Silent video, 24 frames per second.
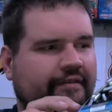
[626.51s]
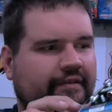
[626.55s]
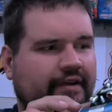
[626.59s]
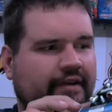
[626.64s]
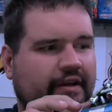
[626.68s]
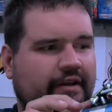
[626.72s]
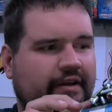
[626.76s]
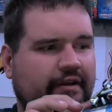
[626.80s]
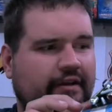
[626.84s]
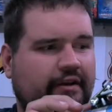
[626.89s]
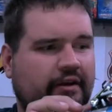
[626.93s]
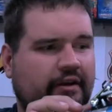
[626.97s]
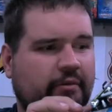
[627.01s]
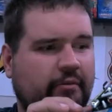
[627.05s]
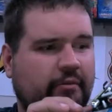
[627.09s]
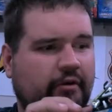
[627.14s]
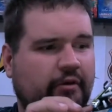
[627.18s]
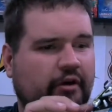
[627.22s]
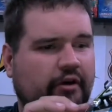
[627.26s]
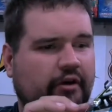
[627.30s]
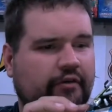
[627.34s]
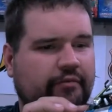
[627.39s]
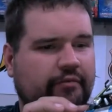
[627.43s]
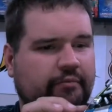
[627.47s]
need to come
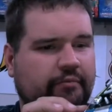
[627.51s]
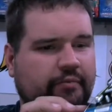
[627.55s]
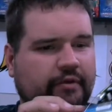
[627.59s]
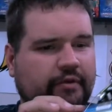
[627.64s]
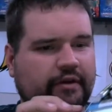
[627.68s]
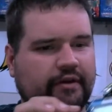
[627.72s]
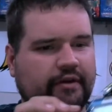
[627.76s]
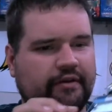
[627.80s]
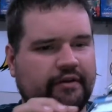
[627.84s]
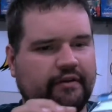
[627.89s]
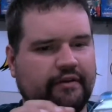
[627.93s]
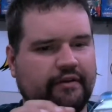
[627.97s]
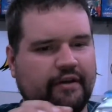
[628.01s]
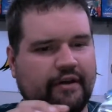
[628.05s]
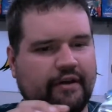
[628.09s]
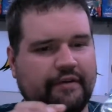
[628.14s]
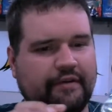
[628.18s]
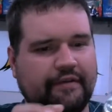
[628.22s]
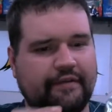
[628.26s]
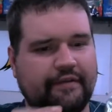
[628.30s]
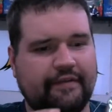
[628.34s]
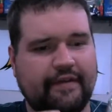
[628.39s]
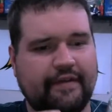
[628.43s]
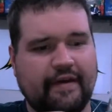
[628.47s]
off, but
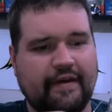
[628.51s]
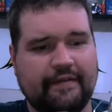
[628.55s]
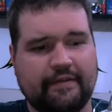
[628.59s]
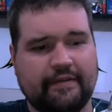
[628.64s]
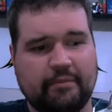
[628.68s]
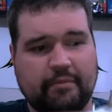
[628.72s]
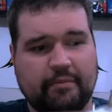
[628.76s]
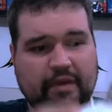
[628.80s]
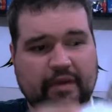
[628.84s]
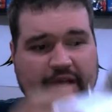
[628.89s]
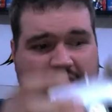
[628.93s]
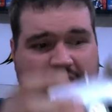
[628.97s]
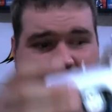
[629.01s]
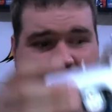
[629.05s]
other than that, the paint